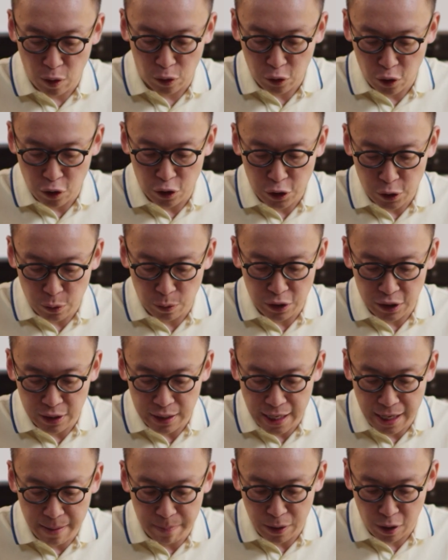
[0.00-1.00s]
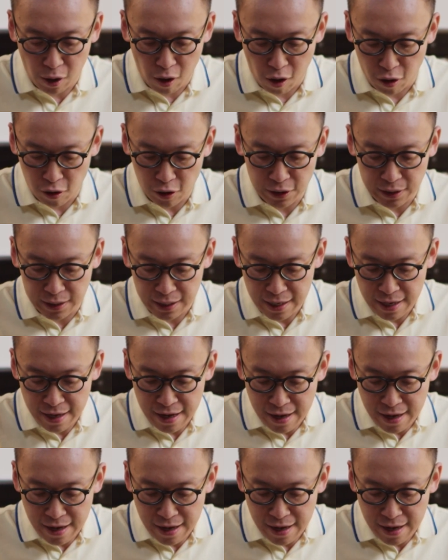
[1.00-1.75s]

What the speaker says: not going to do it today because